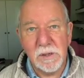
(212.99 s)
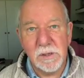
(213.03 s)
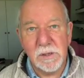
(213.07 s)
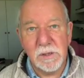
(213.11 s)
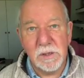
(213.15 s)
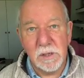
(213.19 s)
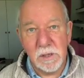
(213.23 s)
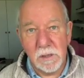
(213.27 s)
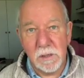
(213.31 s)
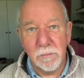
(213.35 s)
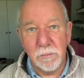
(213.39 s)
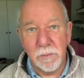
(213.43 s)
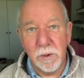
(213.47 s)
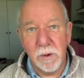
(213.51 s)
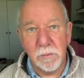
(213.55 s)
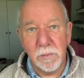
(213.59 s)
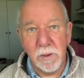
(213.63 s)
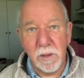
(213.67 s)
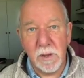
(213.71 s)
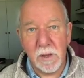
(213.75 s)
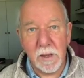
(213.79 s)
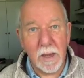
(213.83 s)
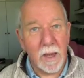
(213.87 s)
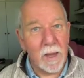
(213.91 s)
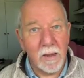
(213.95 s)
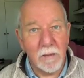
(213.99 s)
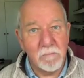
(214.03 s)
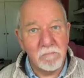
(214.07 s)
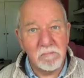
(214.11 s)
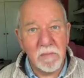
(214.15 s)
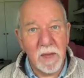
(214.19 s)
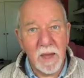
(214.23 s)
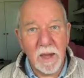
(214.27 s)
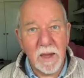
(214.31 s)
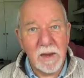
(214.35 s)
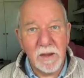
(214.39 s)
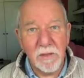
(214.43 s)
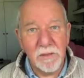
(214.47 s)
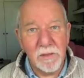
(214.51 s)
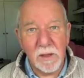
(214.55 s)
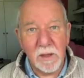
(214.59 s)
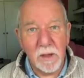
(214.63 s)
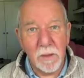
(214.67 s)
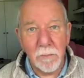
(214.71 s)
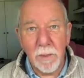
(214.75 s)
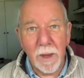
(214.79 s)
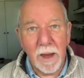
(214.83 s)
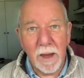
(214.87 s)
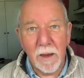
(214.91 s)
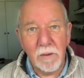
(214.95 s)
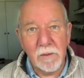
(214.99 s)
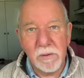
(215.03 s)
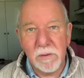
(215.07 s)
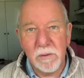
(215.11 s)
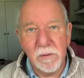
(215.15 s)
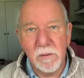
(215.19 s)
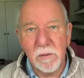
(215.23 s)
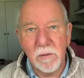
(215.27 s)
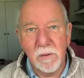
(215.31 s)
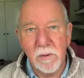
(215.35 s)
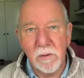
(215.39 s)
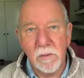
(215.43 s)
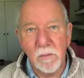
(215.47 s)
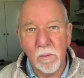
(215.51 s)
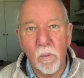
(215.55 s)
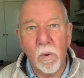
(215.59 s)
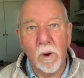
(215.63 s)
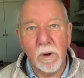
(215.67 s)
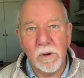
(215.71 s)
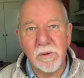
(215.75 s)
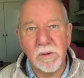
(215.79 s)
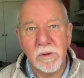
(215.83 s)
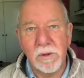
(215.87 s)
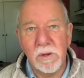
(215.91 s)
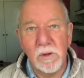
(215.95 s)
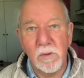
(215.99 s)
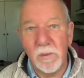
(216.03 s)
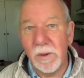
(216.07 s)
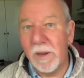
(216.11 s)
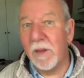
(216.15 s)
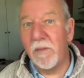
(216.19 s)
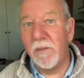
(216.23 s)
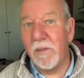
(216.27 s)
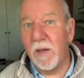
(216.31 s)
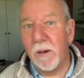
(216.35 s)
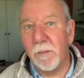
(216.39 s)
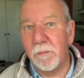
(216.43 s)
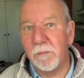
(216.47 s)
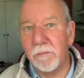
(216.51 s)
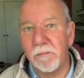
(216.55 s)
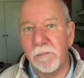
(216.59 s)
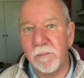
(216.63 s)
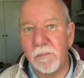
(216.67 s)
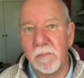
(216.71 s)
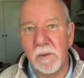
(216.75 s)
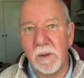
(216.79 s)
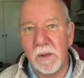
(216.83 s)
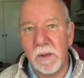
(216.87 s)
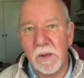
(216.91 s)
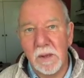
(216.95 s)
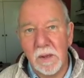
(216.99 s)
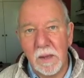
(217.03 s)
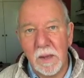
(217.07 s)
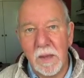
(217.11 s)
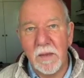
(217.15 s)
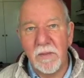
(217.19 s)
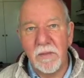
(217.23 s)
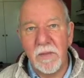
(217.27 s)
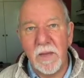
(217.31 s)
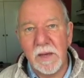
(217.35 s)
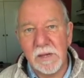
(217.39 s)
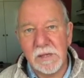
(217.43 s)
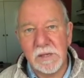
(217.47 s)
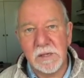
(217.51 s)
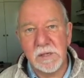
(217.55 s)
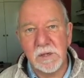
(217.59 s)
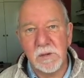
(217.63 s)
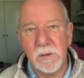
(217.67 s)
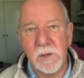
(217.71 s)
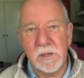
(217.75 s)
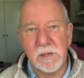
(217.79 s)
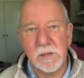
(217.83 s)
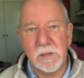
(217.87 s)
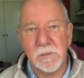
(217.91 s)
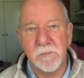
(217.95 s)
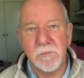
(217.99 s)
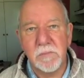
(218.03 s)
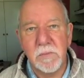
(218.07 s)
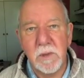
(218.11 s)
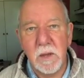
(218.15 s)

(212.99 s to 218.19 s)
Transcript: to the public anything about what to do in their situation.